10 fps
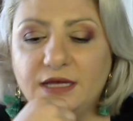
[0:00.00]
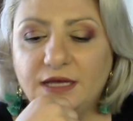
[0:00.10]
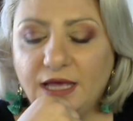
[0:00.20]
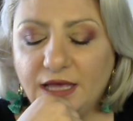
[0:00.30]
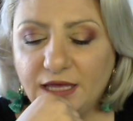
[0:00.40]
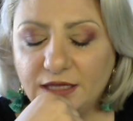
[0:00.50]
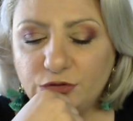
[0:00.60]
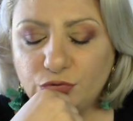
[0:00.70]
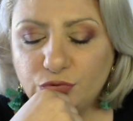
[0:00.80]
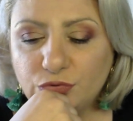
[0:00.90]
uh,
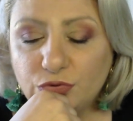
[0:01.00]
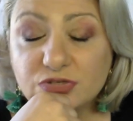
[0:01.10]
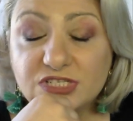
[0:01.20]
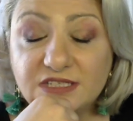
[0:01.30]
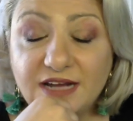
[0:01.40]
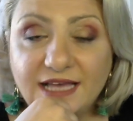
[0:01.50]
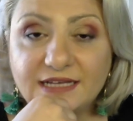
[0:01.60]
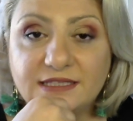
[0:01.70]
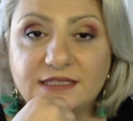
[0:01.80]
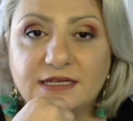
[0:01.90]
to
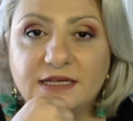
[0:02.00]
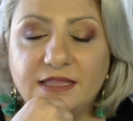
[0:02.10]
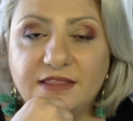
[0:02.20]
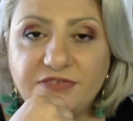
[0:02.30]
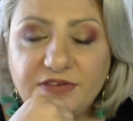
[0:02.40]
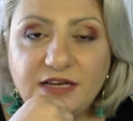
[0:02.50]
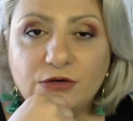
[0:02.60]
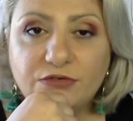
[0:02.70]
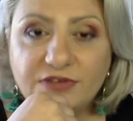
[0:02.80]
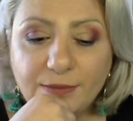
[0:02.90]
construct the feeling
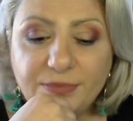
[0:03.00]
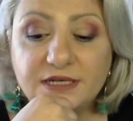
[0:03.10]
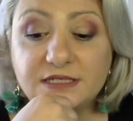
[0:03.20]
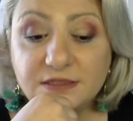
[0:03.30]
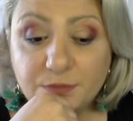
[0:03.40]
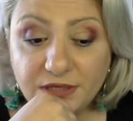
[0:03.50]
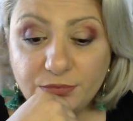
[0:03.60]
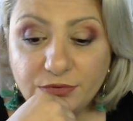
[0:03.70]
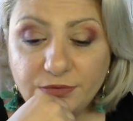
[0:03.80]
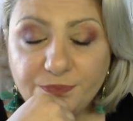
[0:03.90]
of happiness in
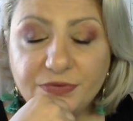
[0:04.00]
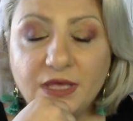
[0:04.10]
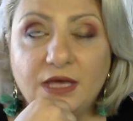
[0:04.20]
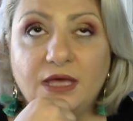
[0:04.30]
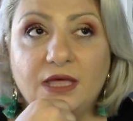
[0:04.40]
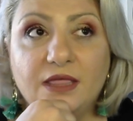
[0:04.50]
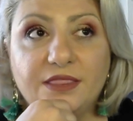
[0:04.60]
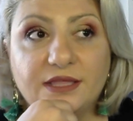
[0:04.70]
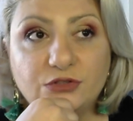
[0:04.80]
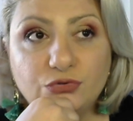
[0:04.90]
people
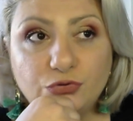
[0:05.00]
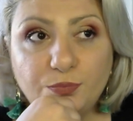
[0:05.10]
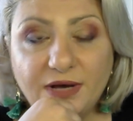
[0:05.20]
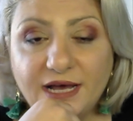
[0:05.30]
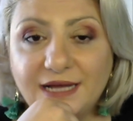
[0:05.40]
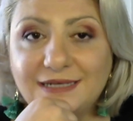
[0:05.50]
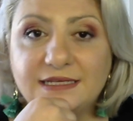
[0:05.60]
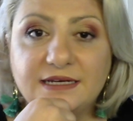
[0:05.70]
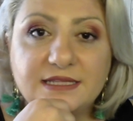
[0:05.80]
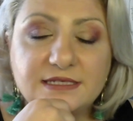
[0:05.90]
that took part
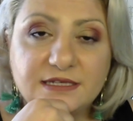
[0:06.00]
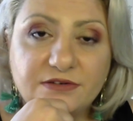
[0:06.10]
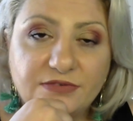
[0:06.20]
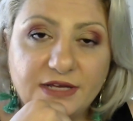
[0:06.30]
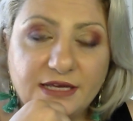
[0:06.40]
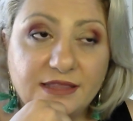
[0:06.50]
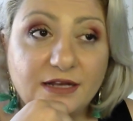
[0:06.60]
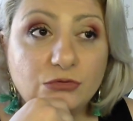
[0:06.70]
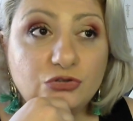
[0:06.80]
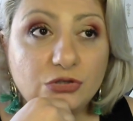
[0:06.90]
in this survey,
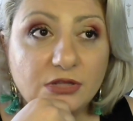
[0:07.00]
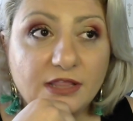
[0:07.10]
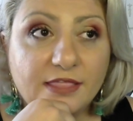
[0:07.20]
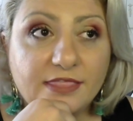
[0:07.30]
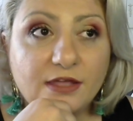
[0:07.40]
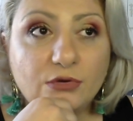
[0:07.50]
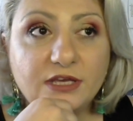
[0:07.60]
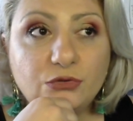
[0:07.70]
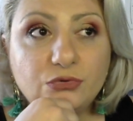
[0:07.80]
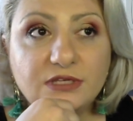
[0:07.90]
the, the
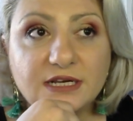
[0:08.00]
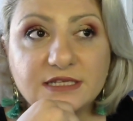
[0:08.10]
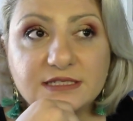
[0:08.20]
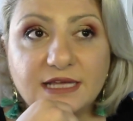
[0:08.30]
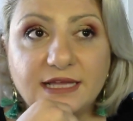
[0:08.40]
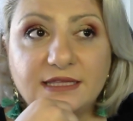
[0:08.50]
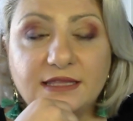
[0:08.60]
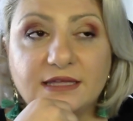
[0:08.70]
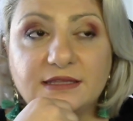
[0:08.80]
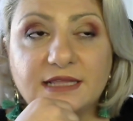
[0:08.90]
longitudinal study
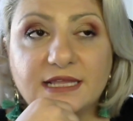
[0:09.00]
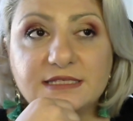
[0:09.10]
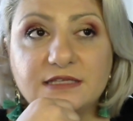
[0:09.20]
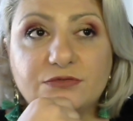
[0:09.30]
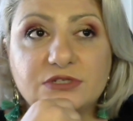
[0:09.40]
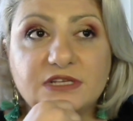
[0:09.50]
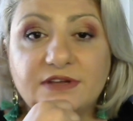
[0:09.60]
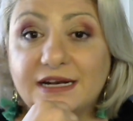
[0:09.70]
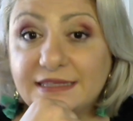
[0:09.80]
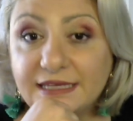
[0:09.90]
that lasted for
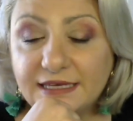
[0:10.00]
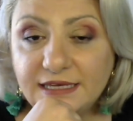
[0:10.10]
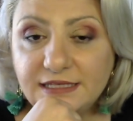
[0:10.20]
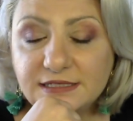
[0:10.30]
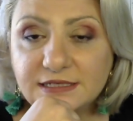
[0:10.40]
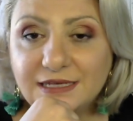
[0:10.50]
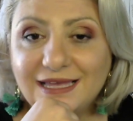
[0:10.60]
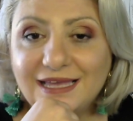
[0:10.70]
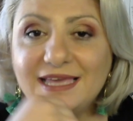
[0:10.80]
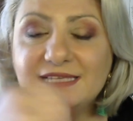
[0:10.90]
several decades,
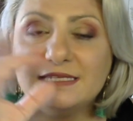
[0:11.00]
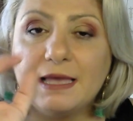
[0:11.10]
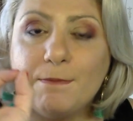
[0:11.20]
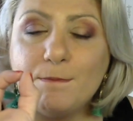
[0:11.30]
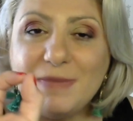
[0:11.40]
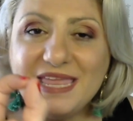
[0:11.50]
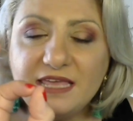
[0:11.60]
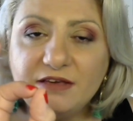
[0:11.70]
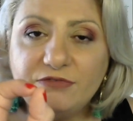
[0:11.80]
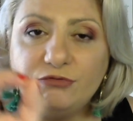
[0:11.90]
is
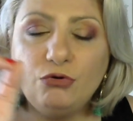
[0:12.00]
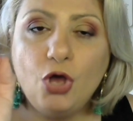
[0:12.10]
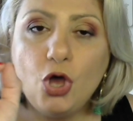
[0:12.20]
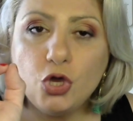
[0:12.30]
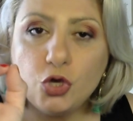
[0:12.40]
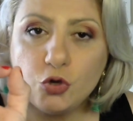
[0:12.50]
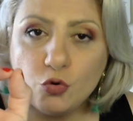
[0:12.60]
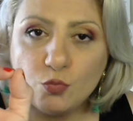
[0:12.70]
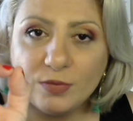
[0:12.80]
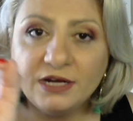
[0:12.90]
meaningful
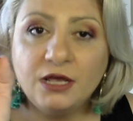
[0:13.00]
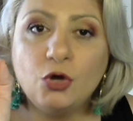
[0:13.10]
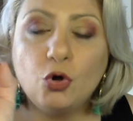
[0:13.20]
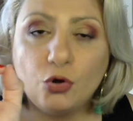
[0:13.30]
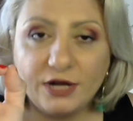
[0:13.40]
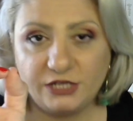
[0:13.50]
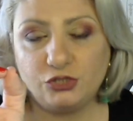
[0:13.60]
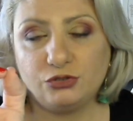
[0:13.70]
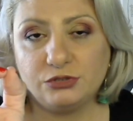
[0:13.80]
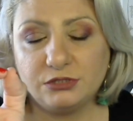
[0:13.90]
human
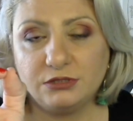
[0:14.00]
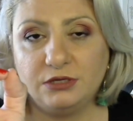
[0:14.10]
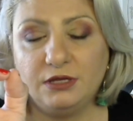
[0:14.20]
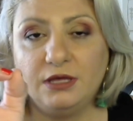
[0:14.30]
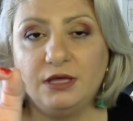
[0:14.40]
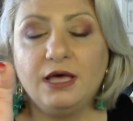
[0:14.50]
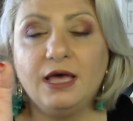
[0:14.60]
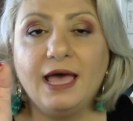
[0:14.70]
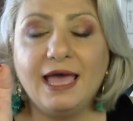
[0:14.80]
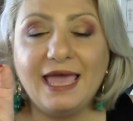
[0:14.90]
connections
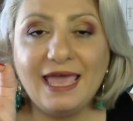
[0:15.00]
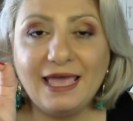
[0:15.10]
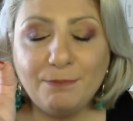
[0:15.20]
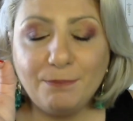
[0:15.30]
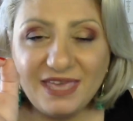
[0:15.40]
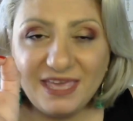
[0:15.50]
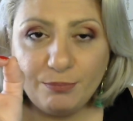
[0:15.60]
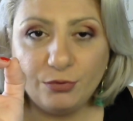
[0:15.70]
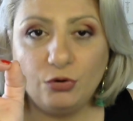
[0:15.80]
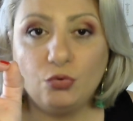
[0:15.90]

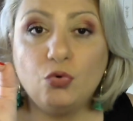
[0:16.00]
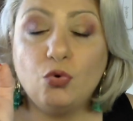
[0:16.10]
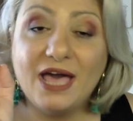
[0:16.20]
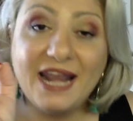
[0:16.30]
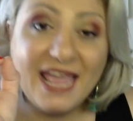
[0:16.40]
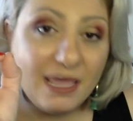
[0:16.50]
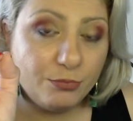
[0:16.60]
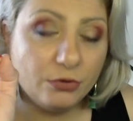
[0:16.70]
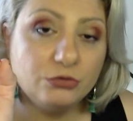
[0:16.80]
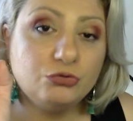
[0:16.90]
people who were
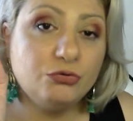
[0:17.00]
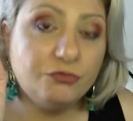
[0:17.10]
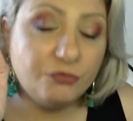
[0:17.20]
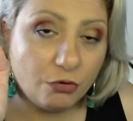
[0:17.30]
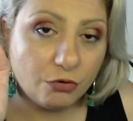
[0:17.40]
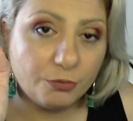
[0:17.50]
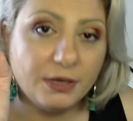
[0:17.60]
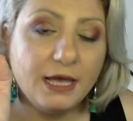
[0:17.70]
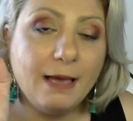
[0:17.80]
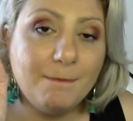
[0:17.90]
able to form
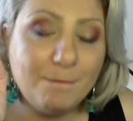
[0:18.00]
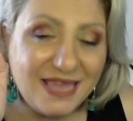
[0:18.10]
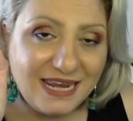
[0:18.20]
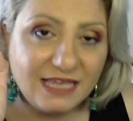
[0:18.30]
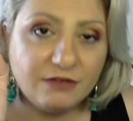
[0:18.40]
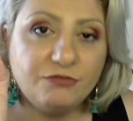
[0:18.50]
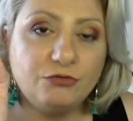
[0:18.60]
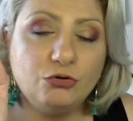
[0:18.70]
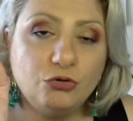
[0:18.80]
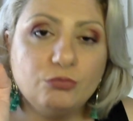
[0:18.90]

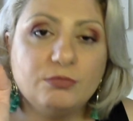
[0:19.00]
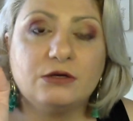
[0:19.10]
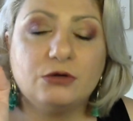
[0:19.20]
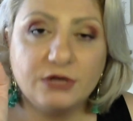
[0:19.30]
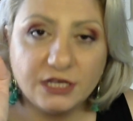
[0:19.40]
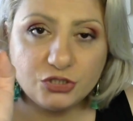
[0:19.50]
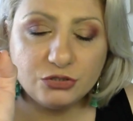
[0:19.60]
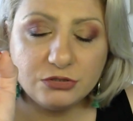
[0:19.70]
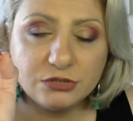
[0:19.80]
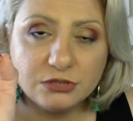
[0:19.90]
meaningful human
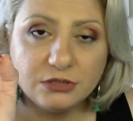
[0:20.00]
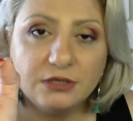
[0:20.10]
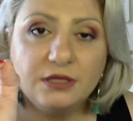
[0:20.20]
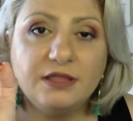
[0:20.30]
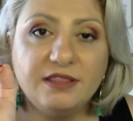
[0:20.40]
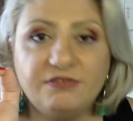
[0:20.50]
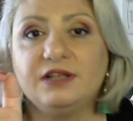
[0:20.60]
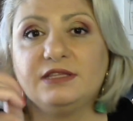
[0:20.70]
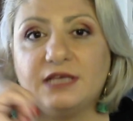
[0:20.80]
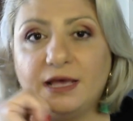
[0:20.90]
connections, they
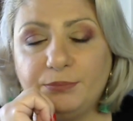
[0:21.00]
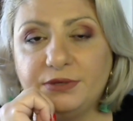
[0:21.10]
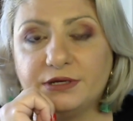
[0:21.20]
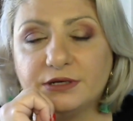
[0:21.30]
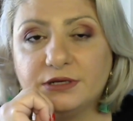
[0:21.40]
felt happier.